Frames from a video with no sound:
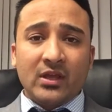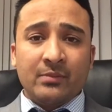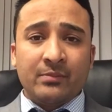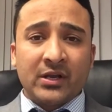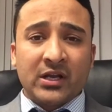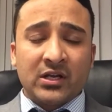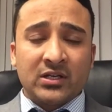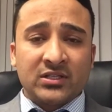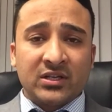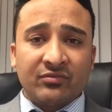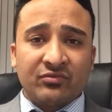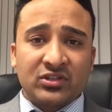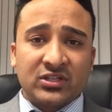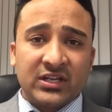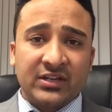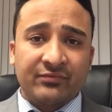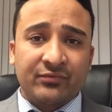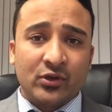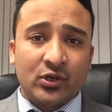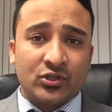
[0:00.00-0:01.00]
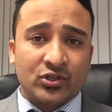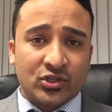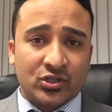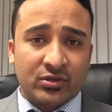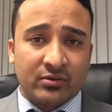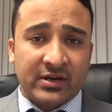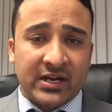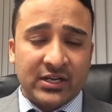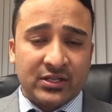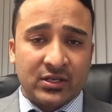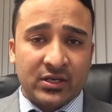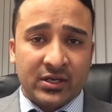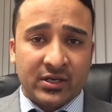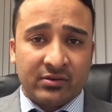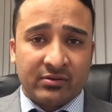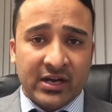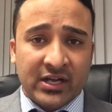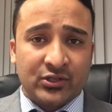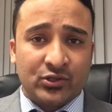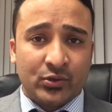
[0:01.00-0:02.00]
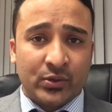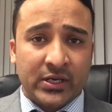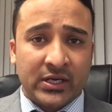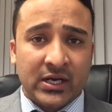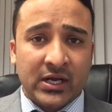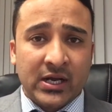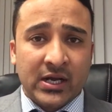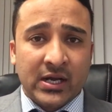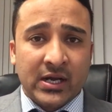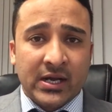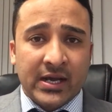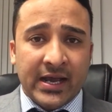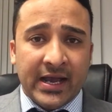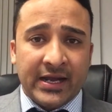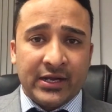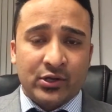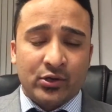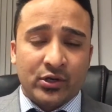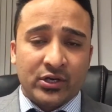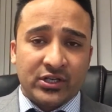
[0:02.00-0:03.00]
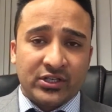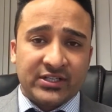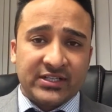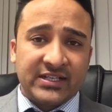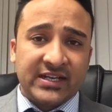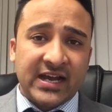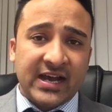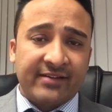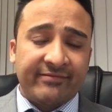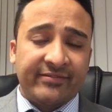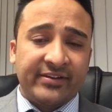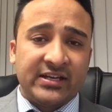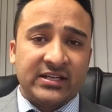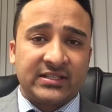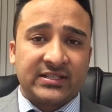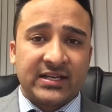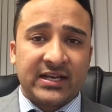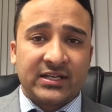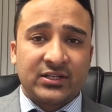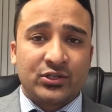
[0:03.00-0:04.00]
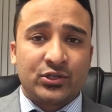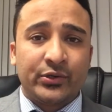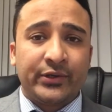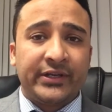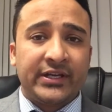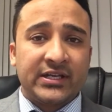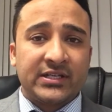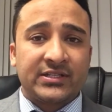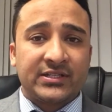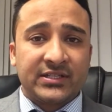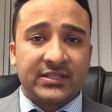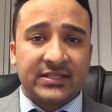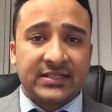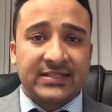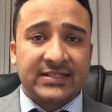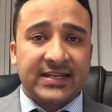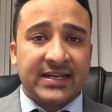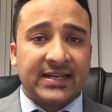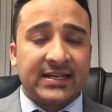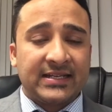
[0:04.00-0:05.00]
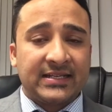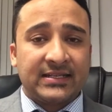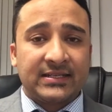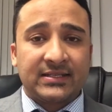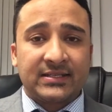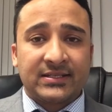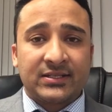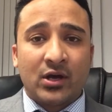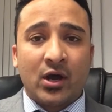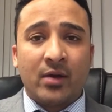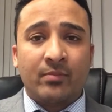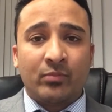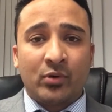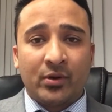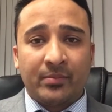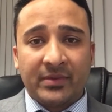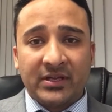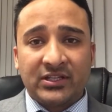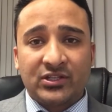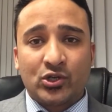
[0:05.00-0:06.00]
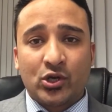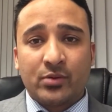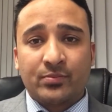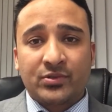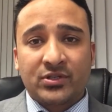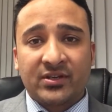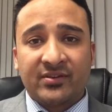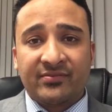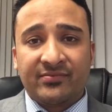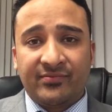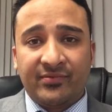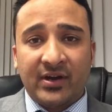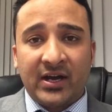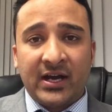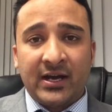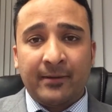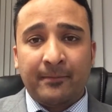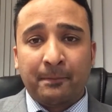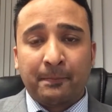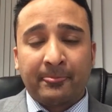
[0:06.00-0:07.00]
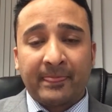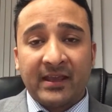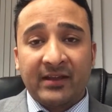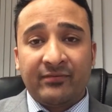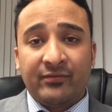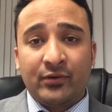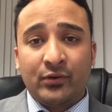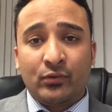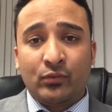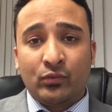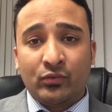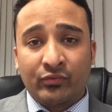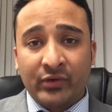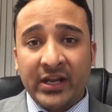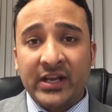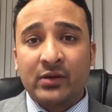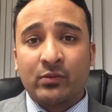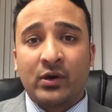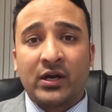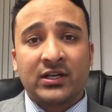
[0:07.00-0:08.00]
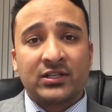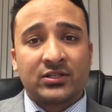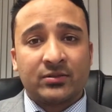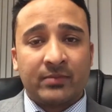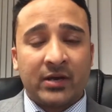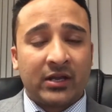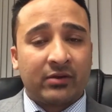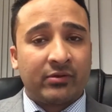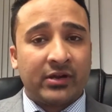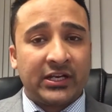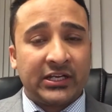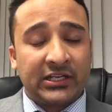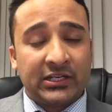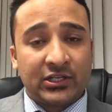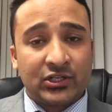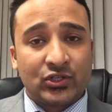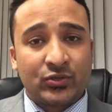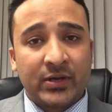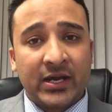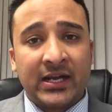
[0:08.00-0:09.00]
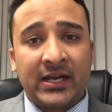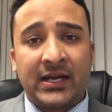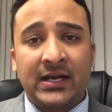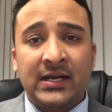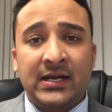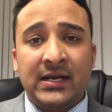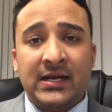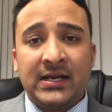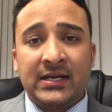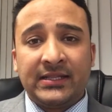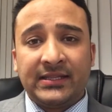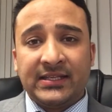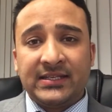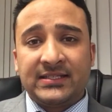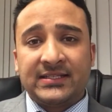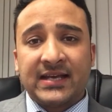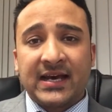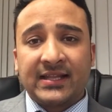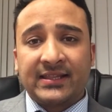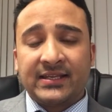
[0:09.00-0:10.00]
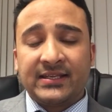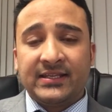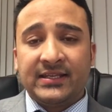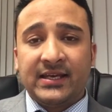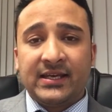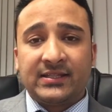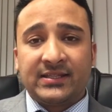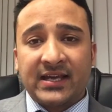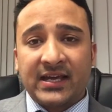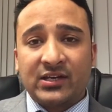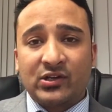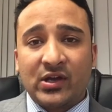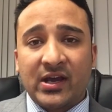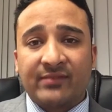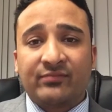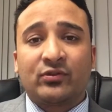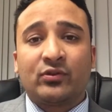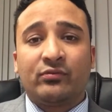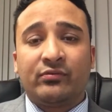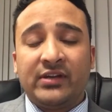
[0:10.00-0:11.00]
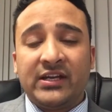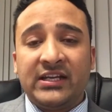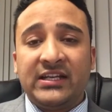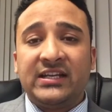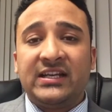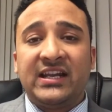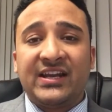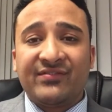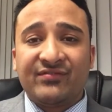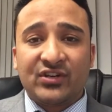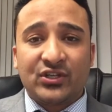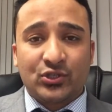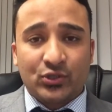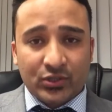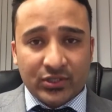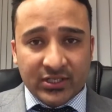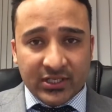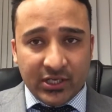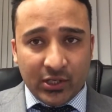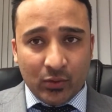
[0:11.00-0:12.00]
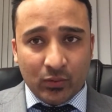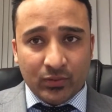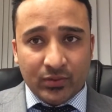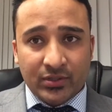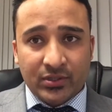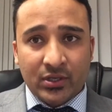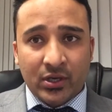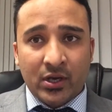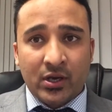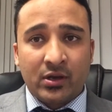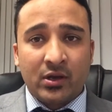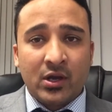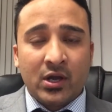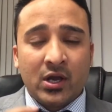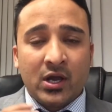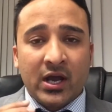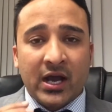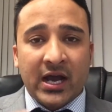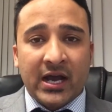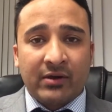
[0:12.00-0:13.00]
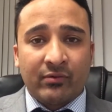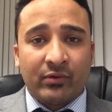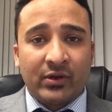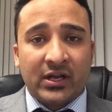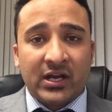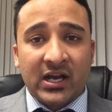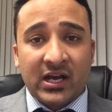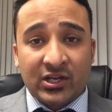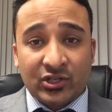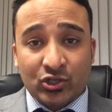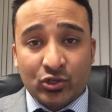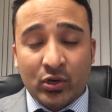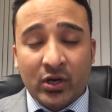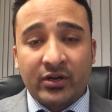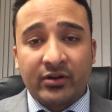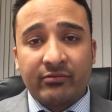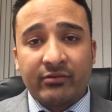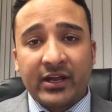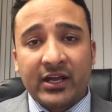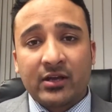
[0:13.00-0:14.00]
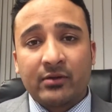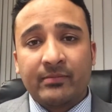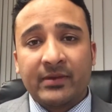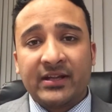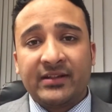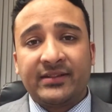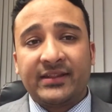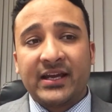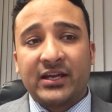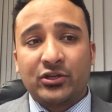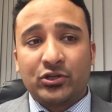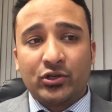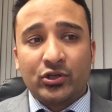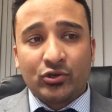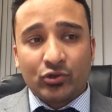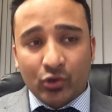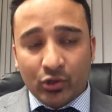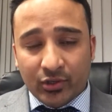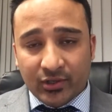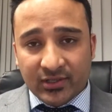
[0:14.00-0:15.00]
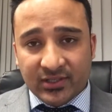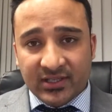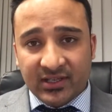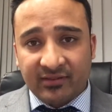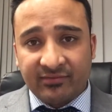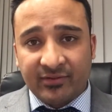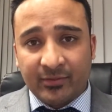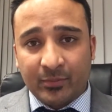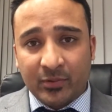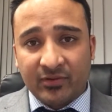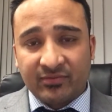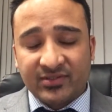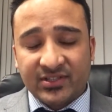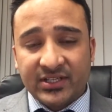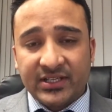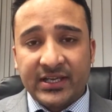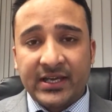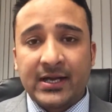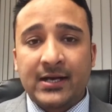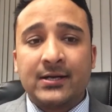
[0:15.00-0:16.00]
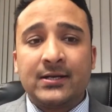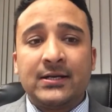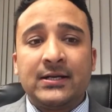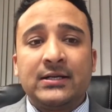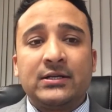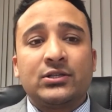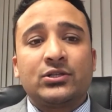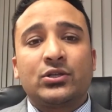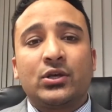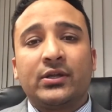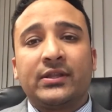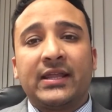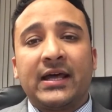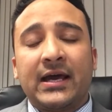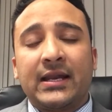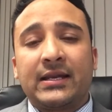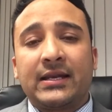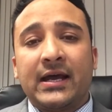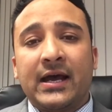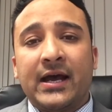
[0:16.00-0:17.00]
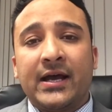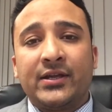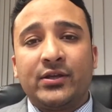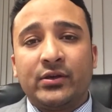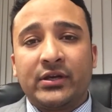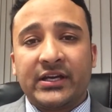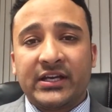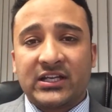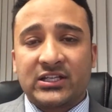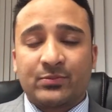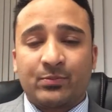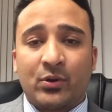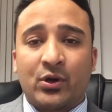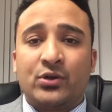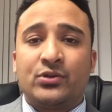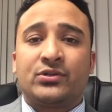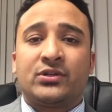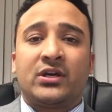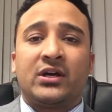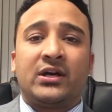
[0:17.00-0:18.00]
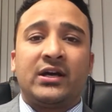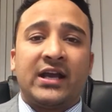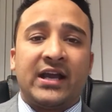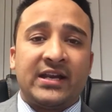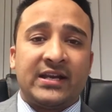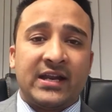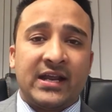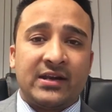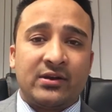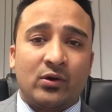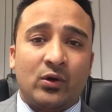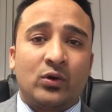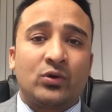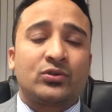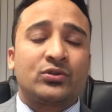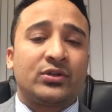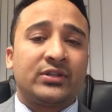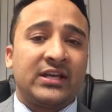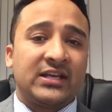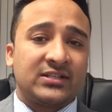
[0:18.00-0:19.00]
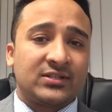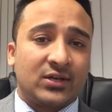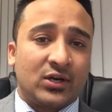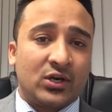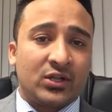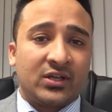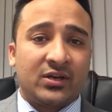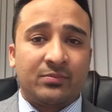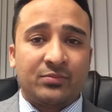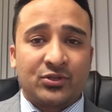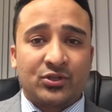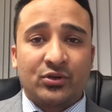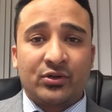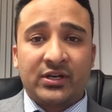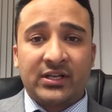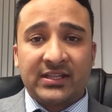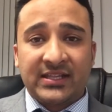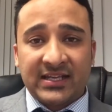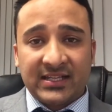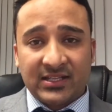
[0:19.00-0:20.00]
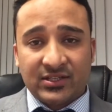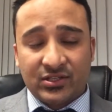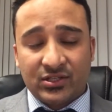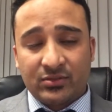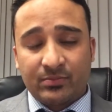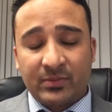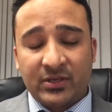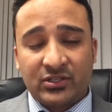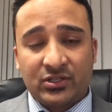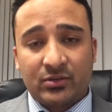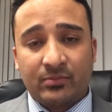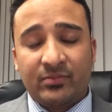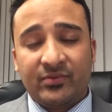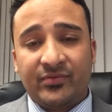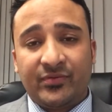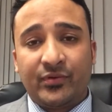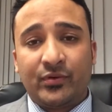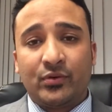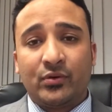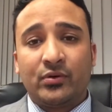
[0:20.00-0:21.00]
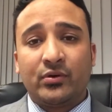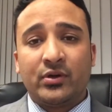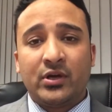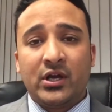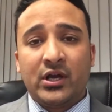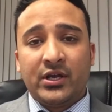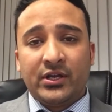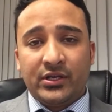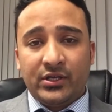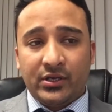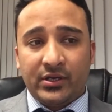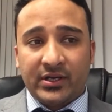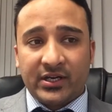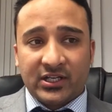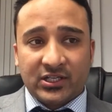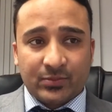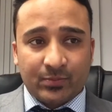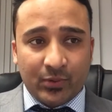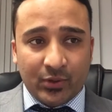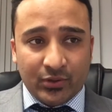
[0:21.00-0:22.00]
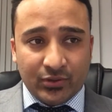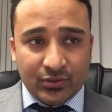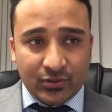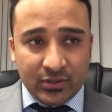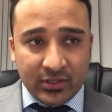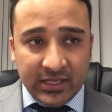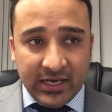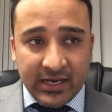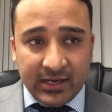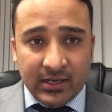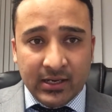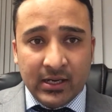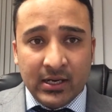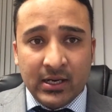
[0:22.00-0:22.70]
because obviously if you're just a graduate and you're on a TR visa, 2 years is a ticking time bomb in terms of if you really wanted to migrate in Australia. These are the years that you have to really leverage your skills. So I strongly recommend that you enroll yourself for Professor Year, so that you get exposure, and then also there's other opportunity that I just mentioned before, you get exposed to that.